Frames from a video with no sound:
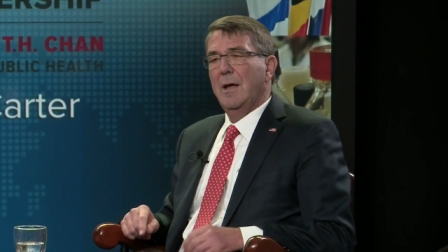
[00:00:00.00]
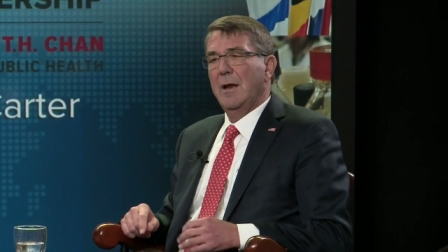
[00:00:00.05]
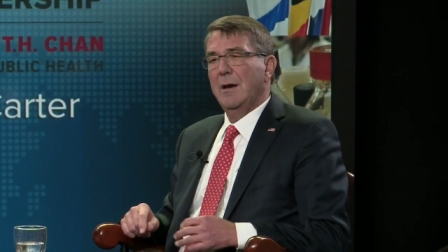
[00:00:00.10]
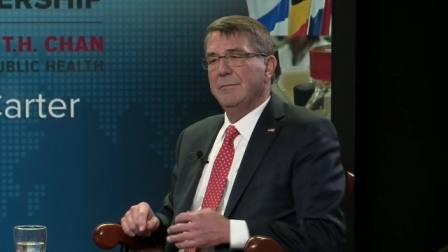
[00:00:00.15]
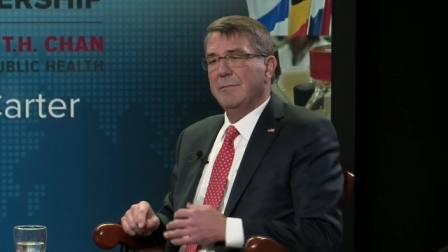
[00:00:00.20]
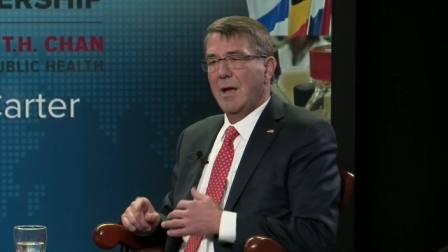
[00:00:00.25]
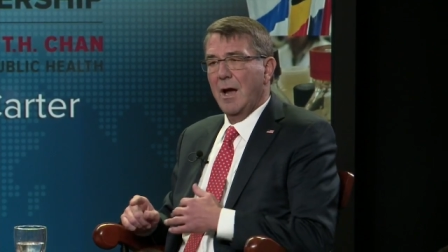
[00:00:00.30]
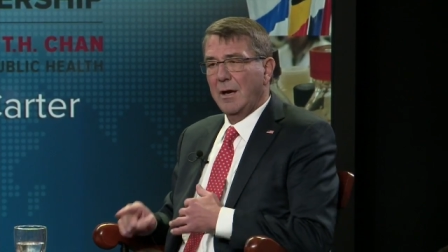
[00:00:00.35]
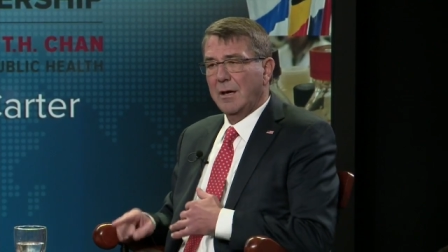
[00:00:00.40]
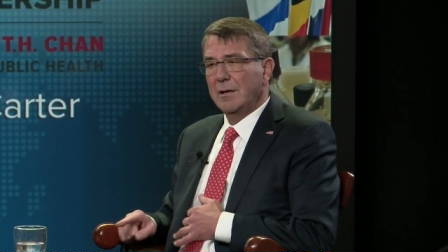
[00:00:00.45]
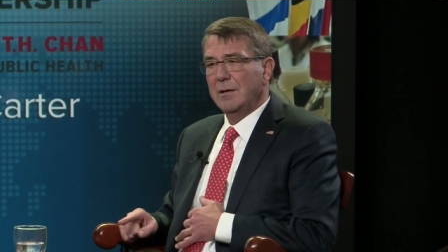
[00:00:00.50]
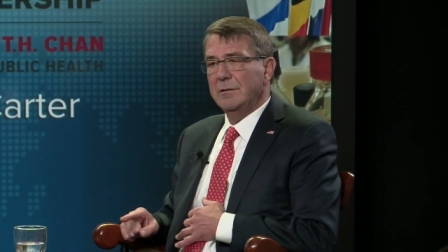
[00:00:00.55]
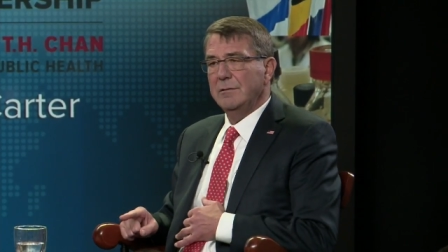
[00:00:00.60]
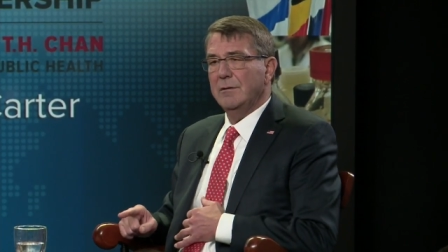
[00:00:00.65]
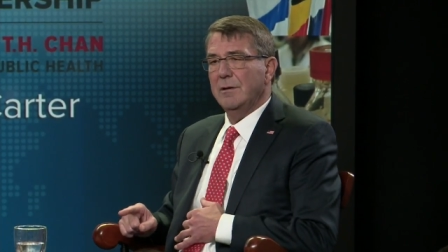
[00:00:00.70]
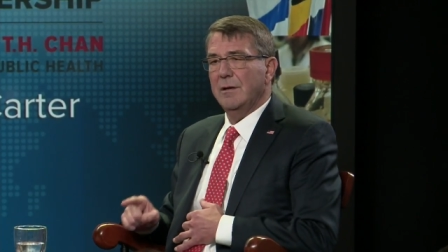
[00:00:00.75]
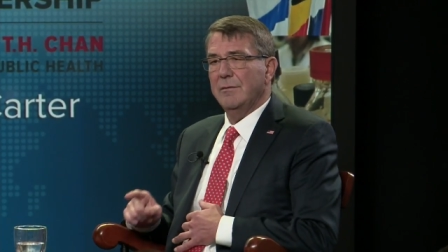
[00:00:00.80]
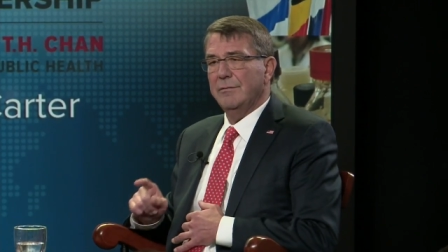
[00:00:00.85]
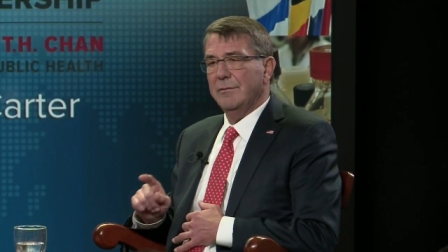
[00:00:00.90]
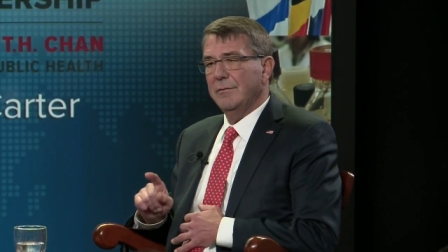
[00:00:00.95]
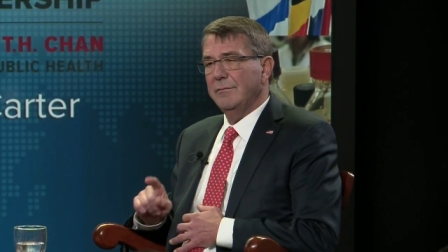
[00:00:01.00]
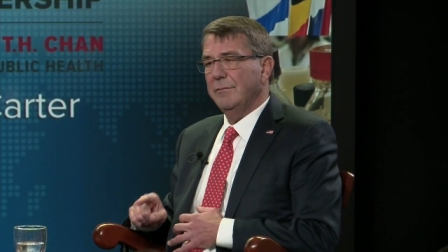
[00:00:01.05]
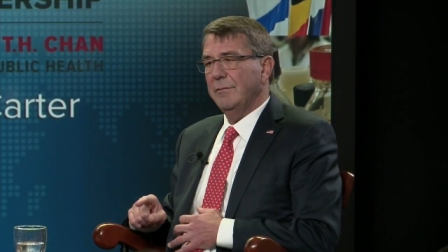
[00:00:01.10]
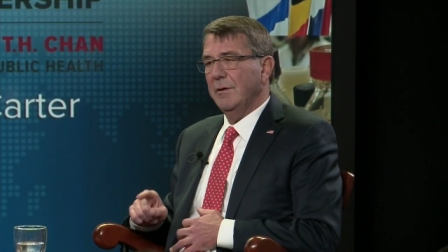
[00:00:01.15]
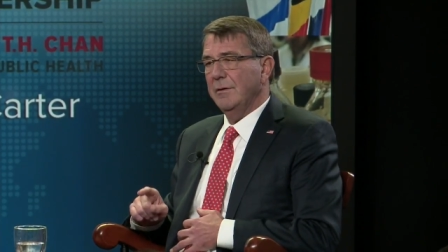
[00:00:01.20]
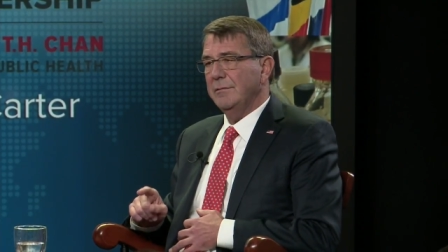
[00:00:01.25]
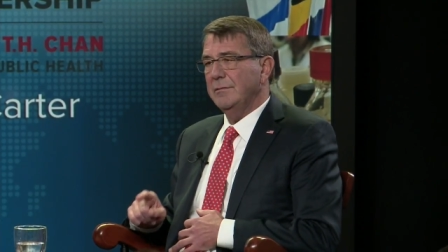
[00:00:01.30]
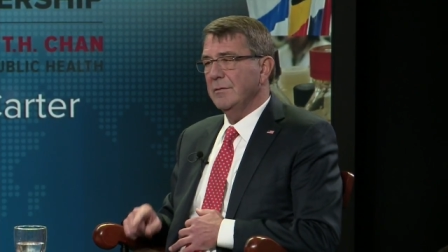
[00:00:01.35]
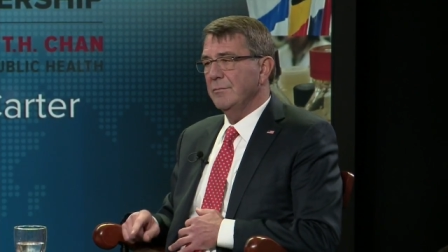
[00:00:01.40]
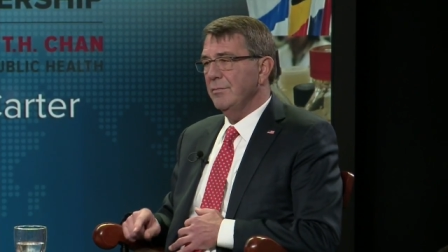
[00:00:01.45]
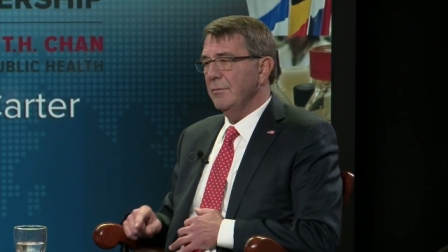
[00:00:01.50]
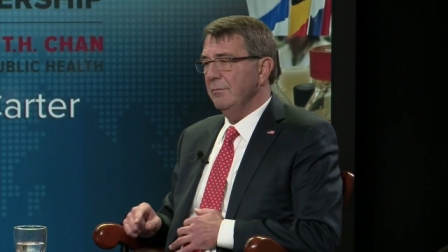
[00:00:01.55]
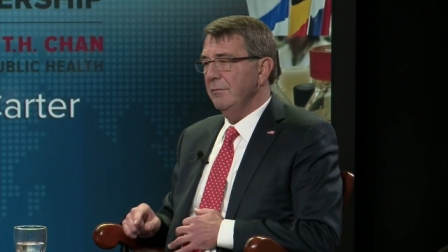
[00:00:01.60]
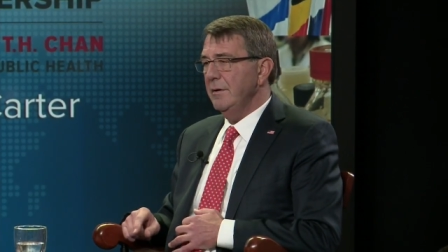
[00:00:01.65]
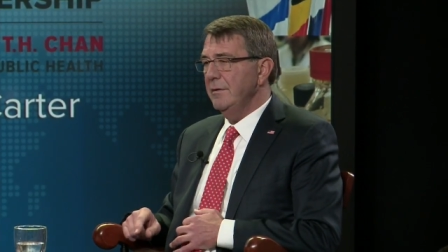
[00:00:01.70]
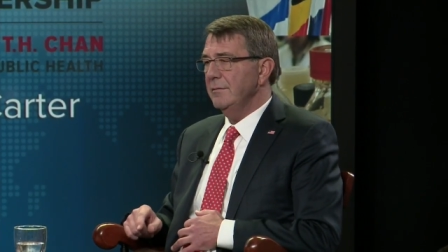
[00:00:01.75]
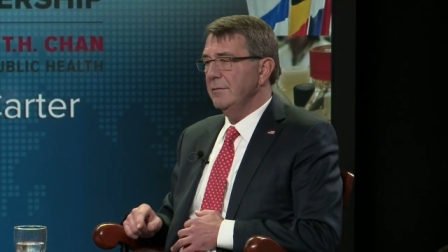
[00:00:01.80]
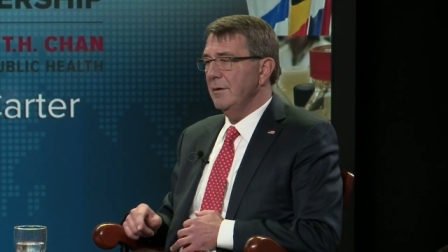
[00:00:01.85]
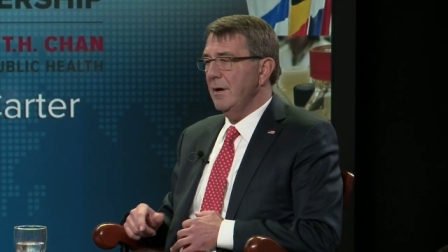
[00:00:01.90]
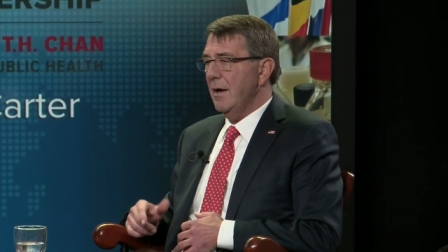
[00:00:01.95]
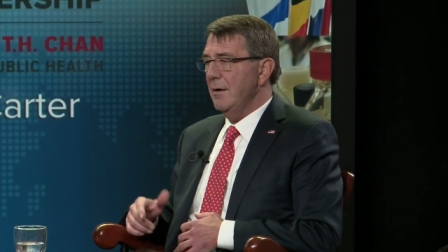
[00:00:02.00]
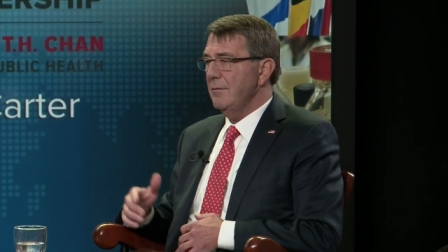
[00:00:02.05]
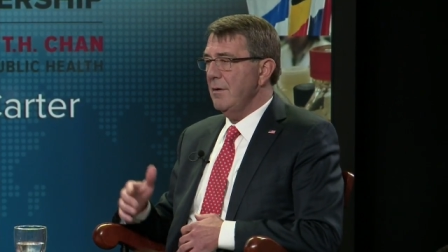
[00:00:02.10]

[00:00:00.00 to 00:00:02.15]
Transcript: And I'm not going to do that for the very simple reason.